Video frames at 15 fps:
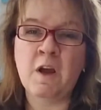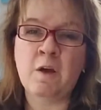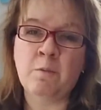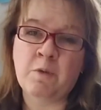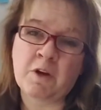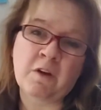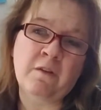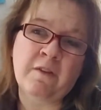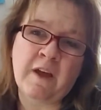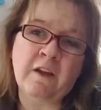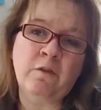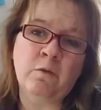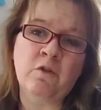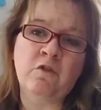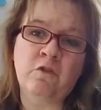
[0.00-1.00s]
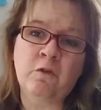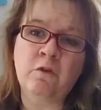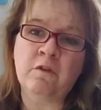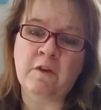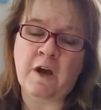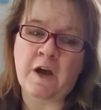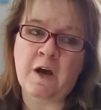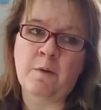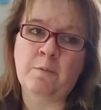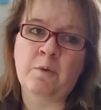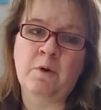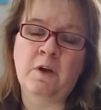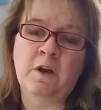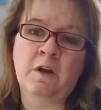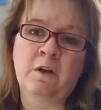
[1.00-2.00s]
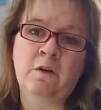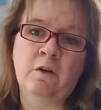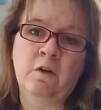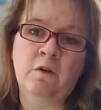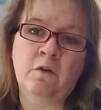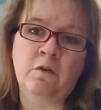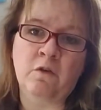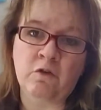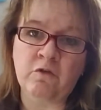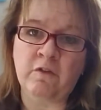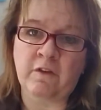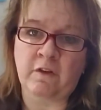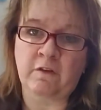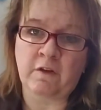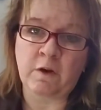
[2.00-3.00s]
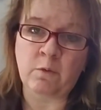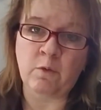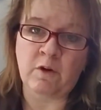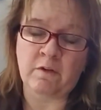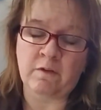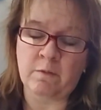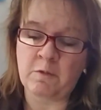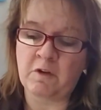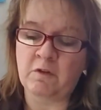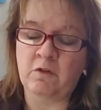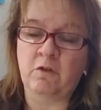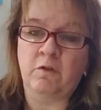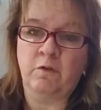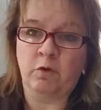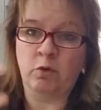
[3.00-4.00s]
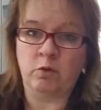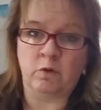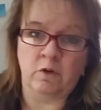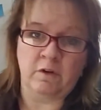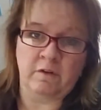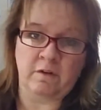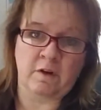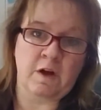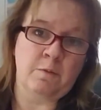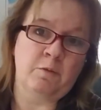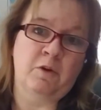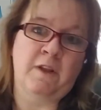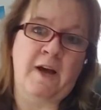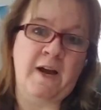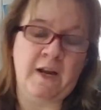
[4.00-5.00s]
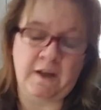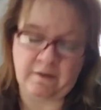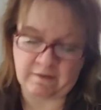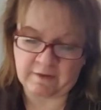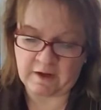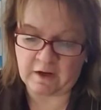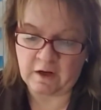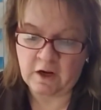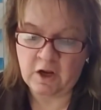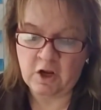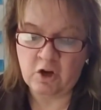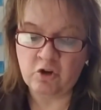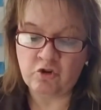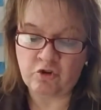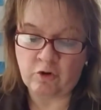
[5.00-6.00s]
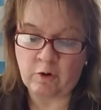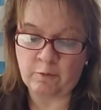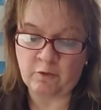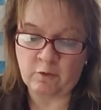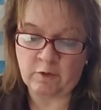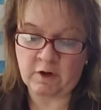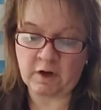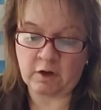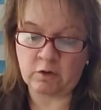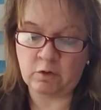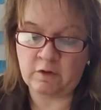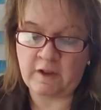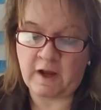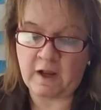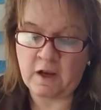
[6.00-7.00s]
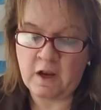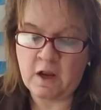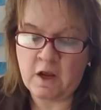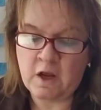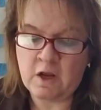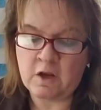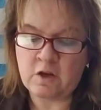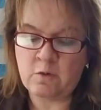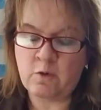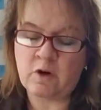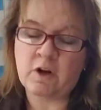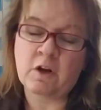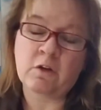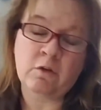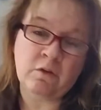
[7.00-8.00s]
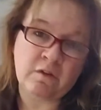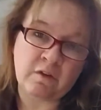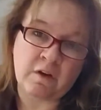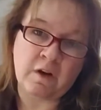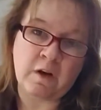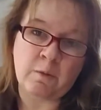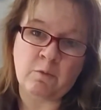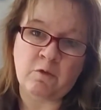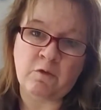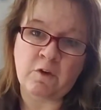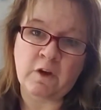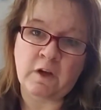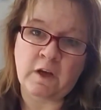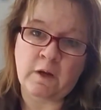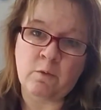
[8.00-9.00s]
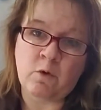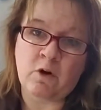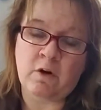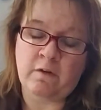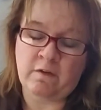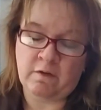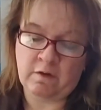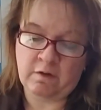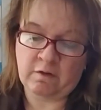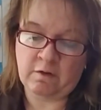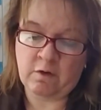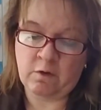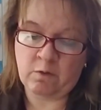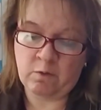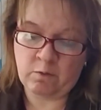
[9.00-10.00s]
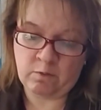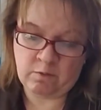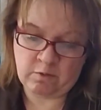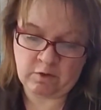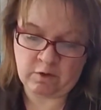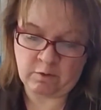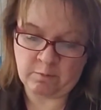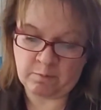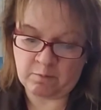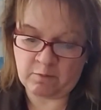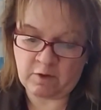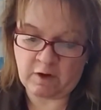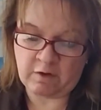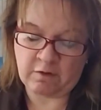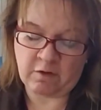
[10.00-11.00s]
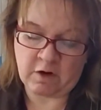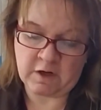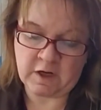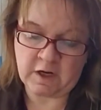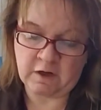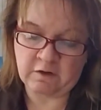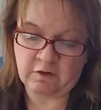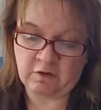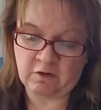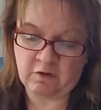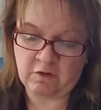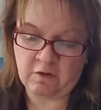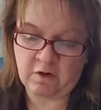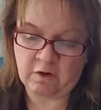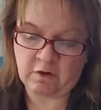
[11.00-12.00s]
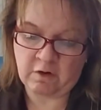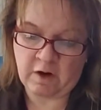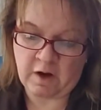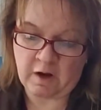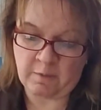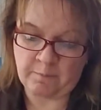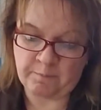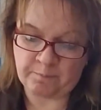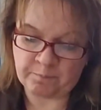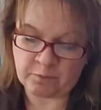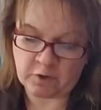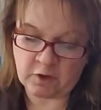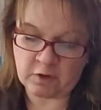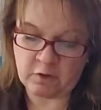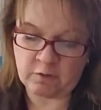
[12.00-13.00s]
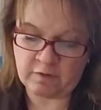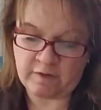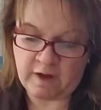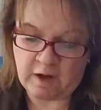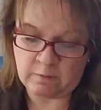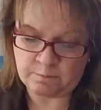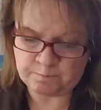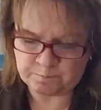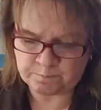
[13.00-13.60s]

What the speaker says: because that's what shows up in search results. Like when somebody searches for Google, it's the couple lines that show up, so you want to include that. You want to include synonyms for your keywords, so you know that's on here to use that.